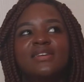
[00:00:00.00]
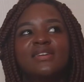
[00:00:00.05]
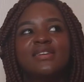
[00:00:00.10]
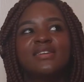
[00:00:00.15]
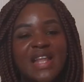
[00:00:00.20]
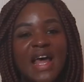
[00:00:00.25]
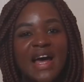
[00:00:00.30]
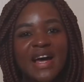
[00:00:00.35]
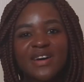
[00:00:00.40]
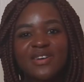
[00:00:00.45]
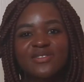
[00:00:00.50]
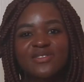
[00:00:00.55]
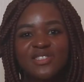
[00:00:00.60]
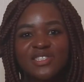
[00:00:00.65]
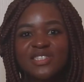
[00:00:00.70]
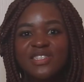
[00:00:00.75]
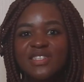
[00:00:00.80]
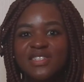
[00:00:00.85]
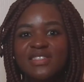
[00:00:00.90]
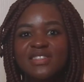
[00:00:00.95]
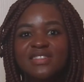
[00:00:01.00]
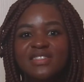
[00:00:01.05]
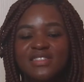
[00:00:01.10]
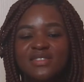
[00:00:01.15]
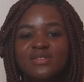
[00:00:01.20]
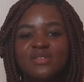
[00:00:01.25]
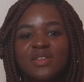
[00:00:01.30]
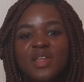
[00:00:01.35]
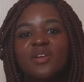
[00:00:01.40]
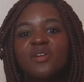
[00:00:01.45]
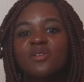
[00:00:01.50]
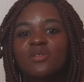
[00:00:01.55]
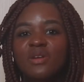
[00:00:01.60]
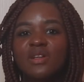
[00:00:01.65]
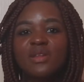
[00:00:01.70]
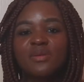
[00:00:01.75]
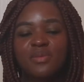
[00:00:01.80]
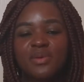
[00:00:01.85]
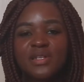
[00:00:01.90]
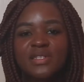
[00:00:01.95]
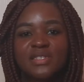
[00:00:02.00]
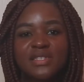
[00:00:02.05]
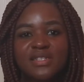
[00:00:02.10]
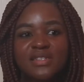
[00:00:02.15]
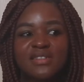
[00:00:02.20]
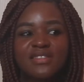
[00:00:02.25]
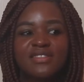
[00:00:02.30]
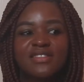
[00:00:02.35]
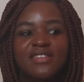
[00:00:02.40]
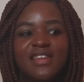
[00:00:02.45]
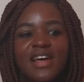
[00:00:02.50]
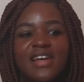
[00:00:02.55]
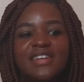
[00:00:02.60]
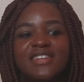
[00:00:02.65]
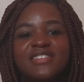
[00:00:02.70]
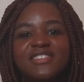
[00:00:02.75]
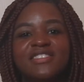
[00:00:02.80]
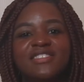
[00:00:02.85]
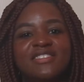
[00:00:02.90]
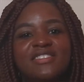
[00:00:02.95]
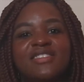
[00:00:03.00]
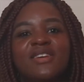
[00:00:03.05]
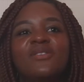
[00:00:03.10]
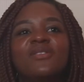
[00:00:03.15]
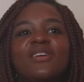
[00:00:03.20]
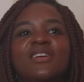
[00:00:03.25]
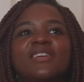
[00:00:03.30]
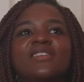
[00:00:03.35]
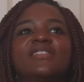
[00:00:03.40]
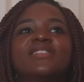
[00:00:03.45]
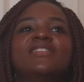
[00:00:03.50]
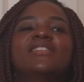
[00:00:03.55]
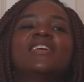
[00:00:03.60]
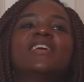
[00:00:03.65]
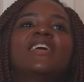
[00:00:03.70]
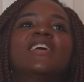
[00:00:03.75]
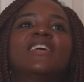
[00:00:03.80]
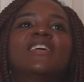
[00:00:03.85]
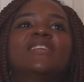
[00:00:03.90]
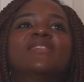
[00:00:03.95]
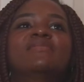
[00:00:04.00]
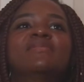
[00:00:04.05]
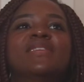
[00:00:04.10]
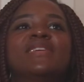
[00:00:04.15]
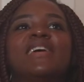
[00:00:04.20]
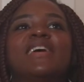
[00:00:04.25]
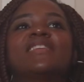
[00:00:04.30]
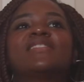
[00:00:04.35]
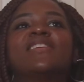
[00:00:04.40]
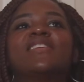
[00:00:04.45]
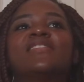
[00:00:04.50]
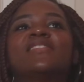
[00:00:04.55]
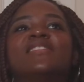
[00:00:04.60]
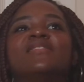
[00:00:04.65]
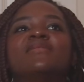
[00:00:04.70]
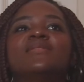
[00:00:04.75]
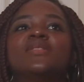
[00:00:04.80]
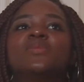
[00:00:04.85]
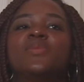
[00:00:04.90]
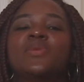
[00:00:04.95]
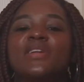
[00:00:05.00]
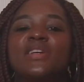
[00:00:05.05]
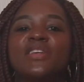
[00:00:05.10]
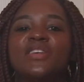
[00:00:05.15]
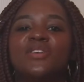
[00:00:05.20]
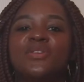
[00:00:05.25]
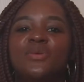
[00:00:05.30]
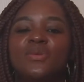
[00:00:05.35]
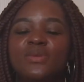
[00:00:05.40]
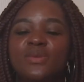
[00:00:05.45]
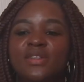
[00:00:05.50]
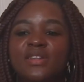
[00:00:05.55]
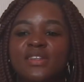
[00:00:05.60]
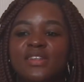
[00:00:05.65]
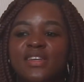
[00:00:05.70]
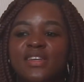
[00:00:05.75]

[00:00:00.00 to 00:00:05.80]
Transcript: now she is still really prissy. Like, she's so girly. But I thought that was pretty cute.